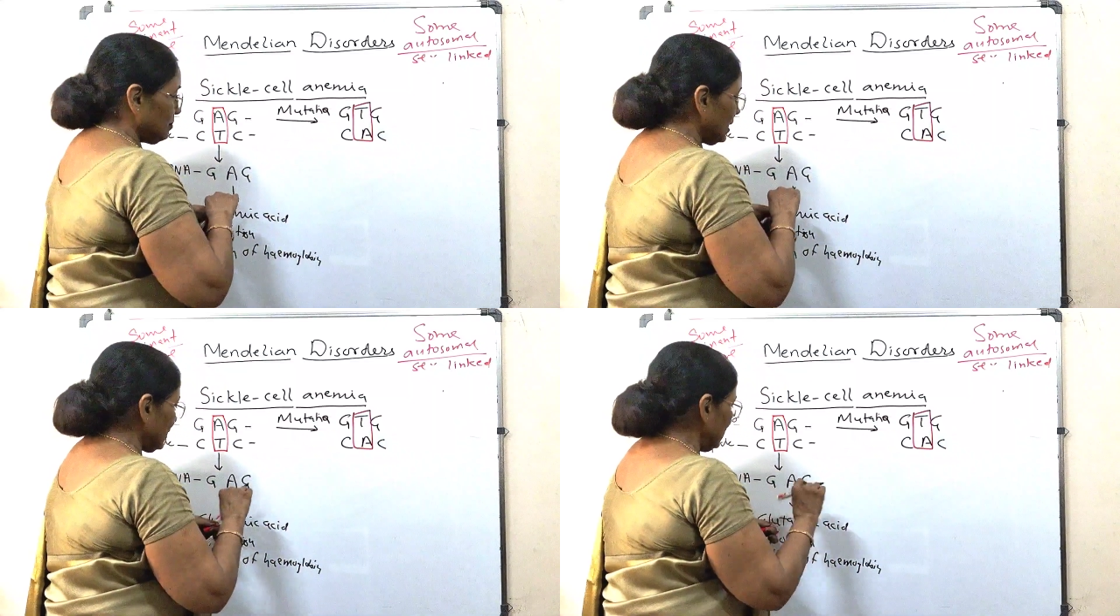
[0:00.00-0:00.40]

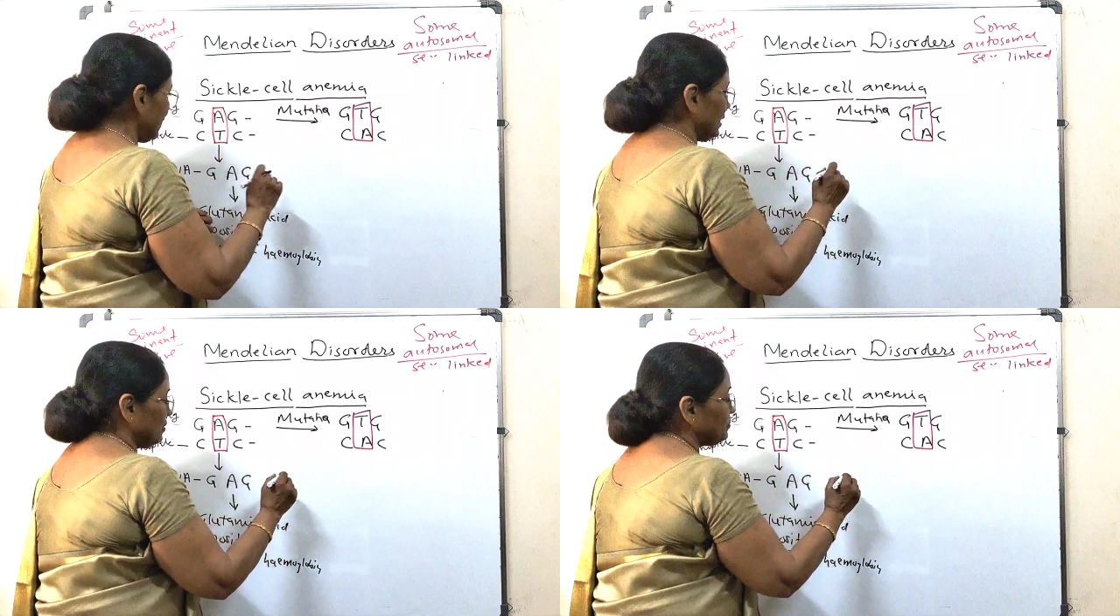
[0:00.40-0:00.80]

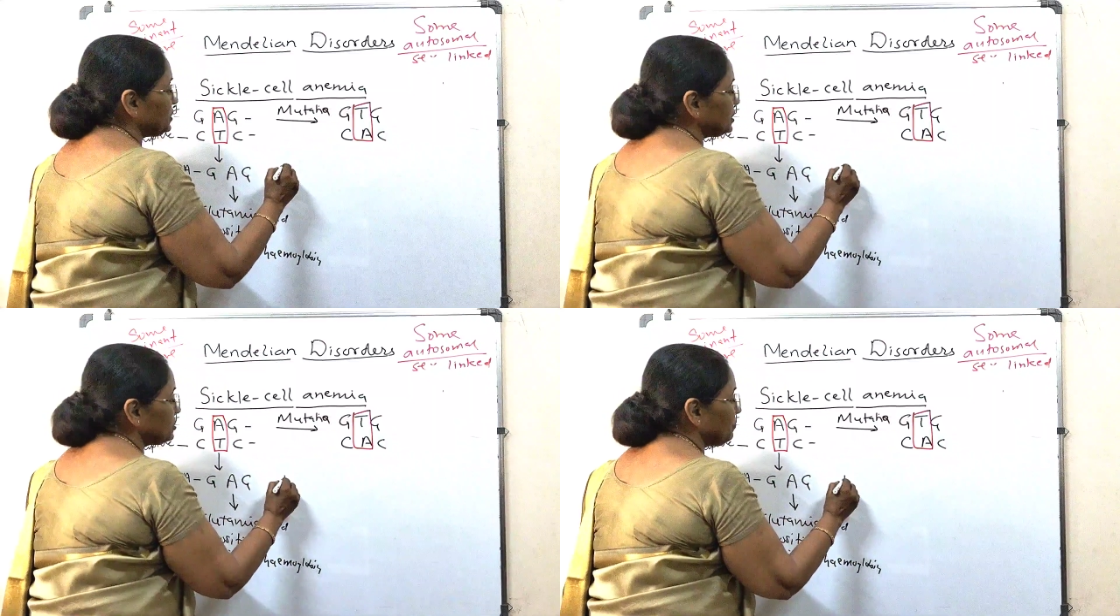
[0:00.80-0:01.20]
mRNA
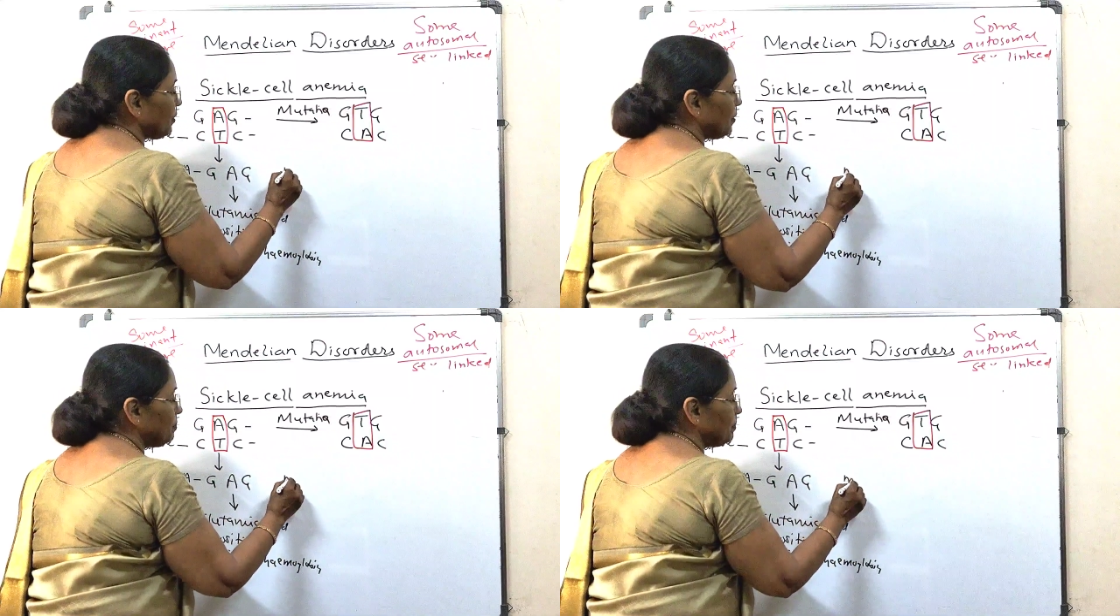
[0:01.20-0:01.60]
which is
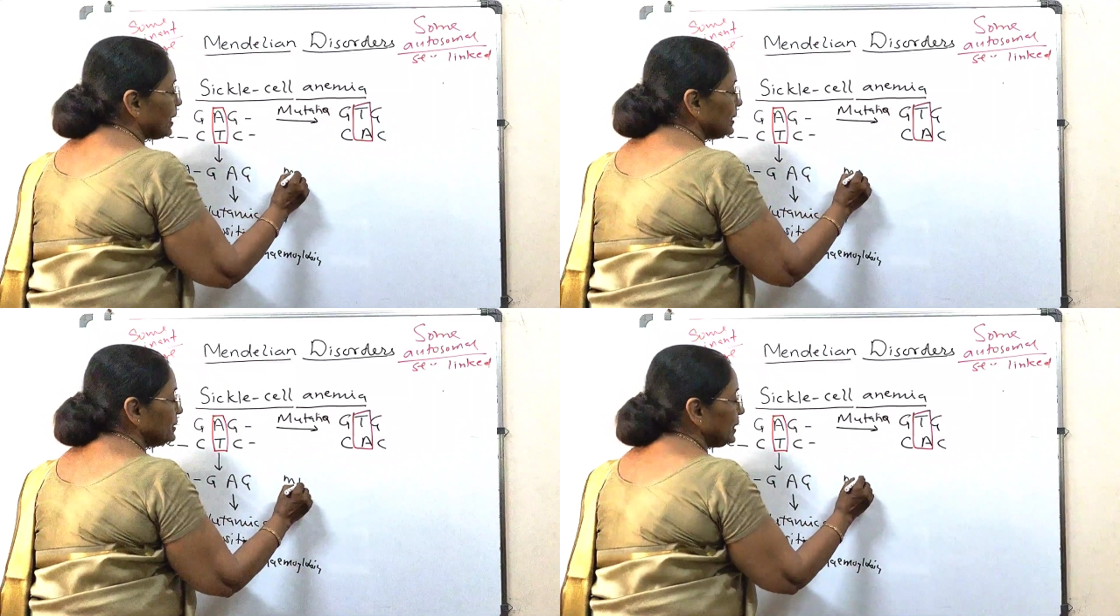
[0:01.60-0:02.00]
formed
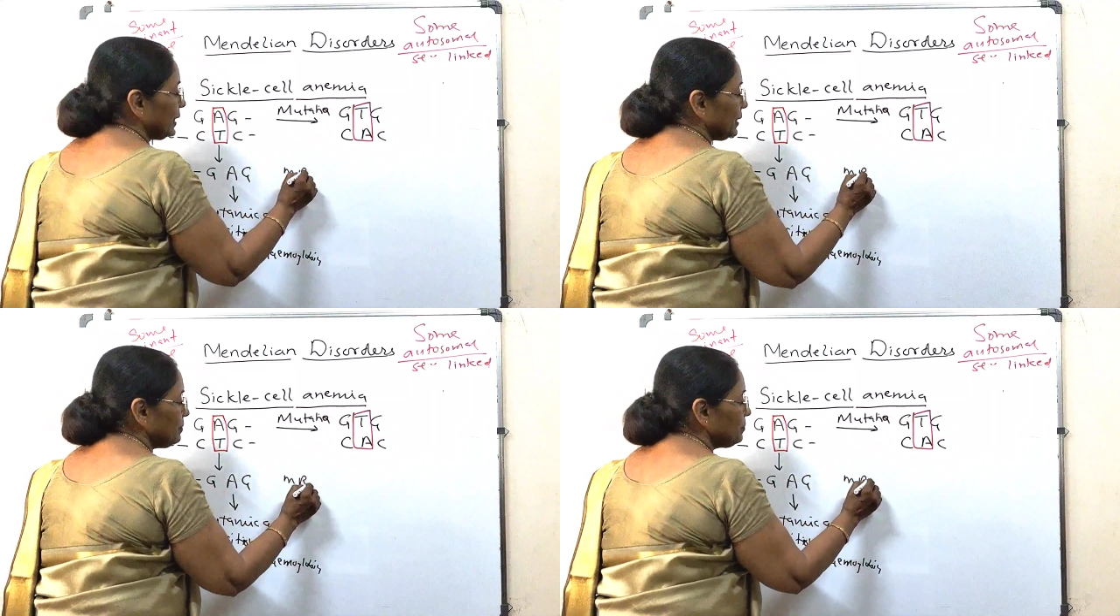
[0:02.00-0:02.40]
by
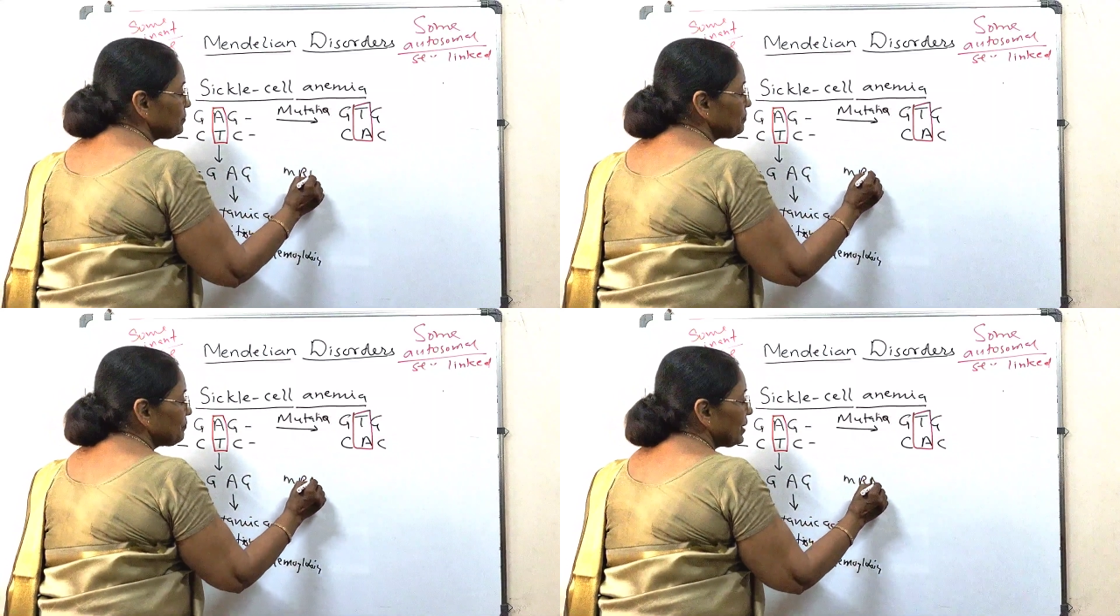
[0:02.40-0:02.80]
them,
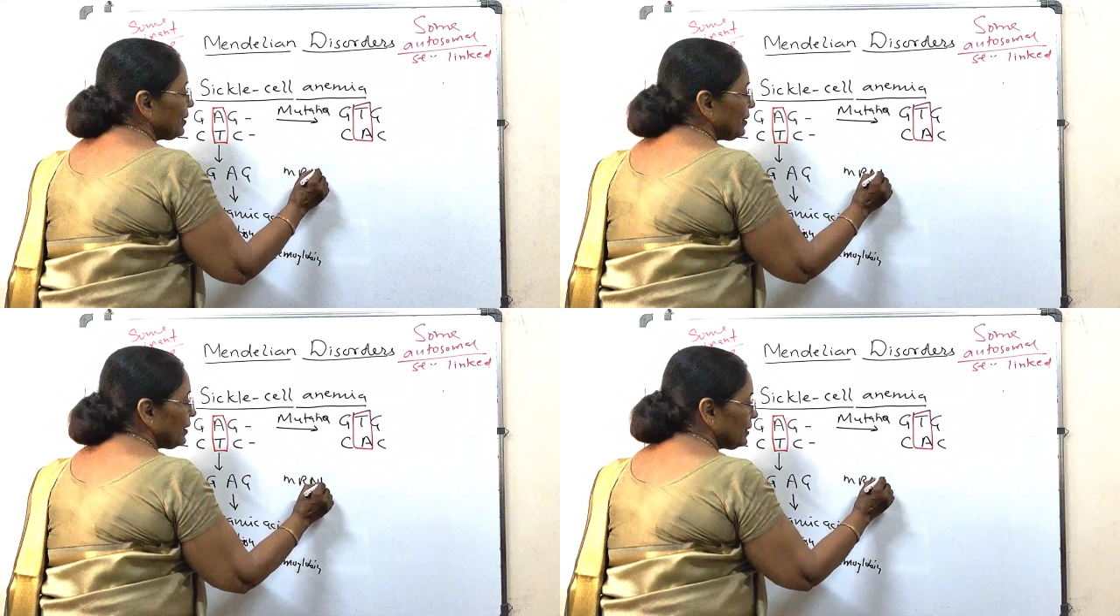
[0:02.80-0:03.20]

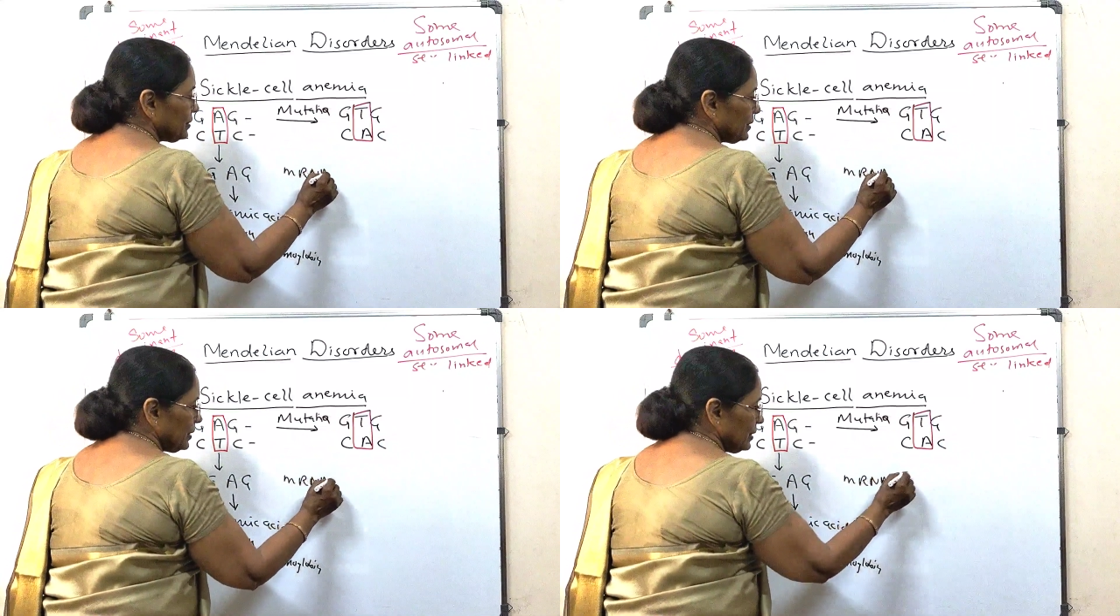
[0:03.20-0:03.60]

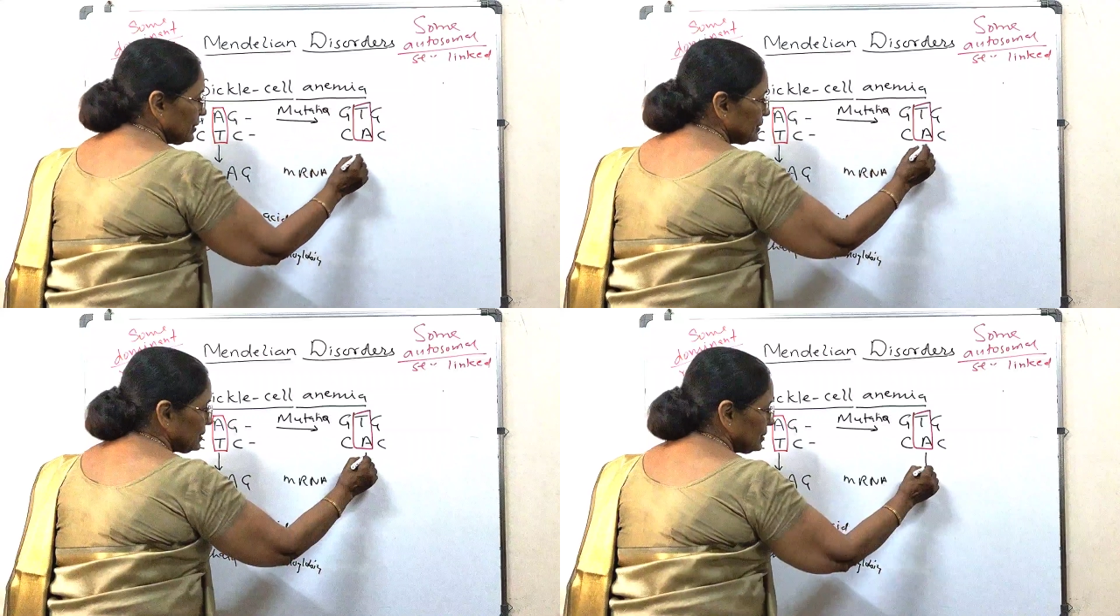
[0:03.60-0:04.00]
it
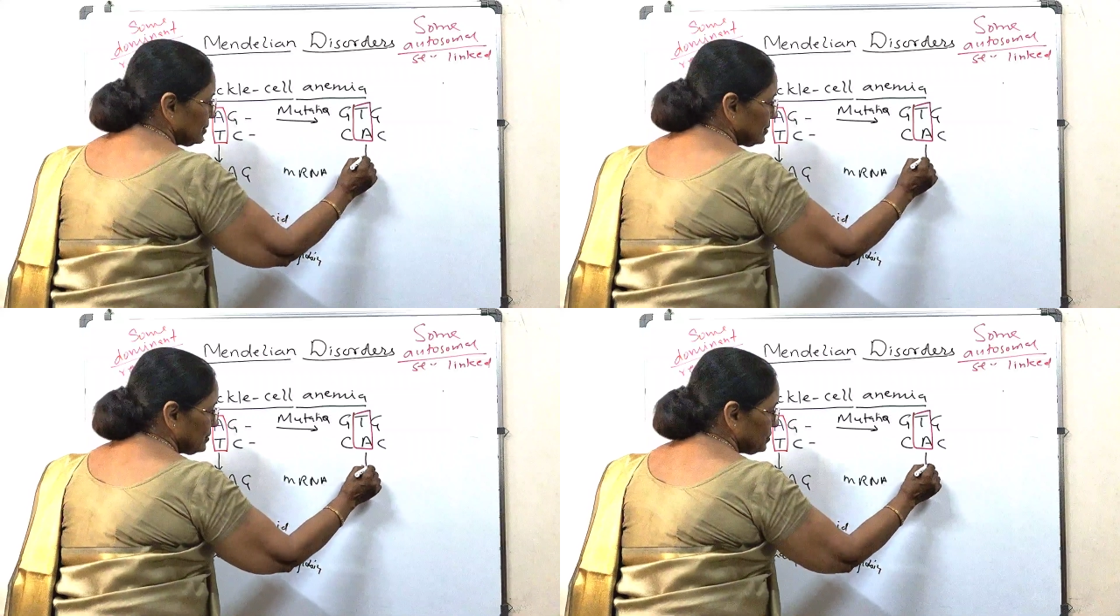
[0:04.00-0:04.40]
is
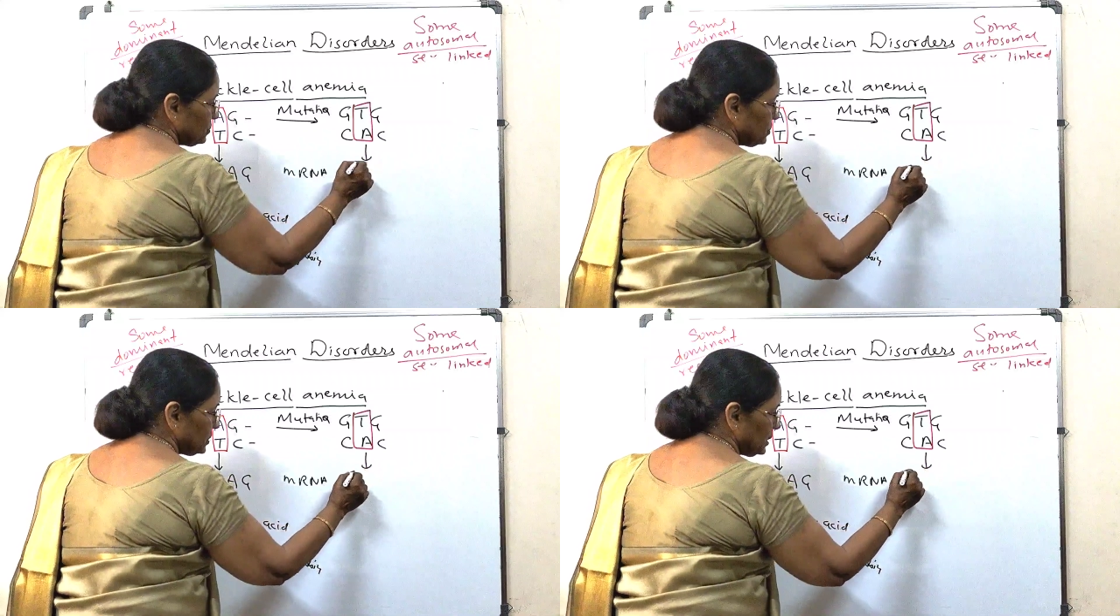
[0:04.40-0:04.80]

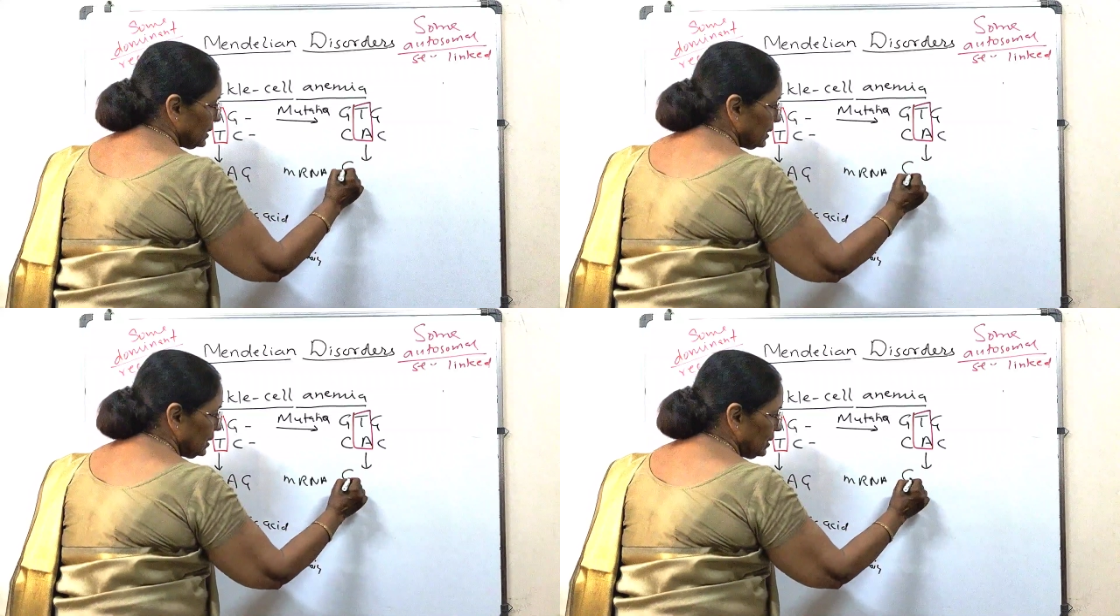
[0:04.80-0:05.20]

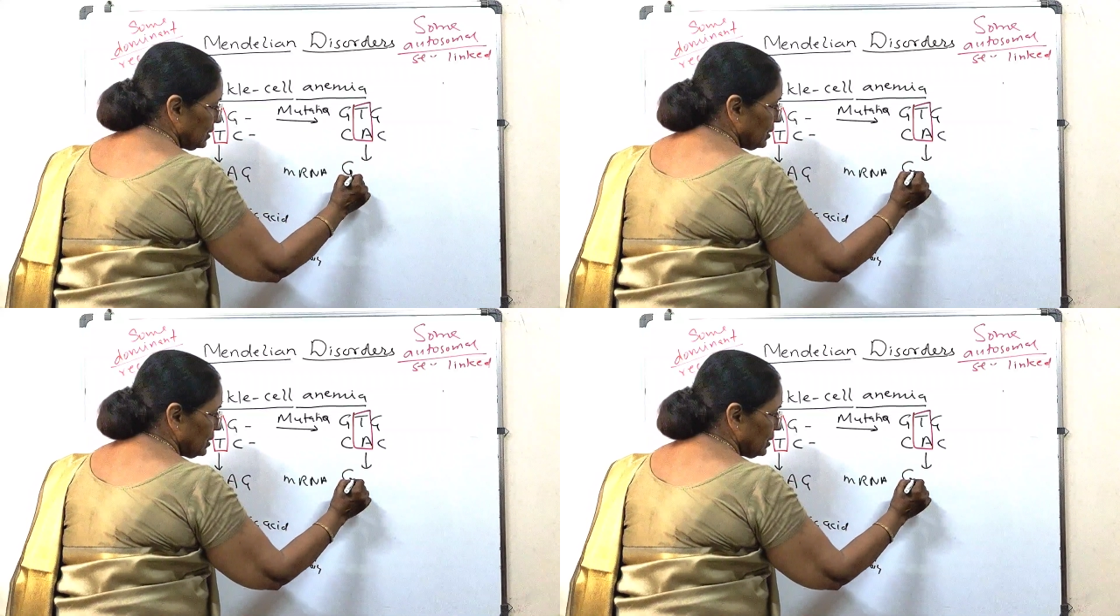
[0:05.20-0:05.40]
G,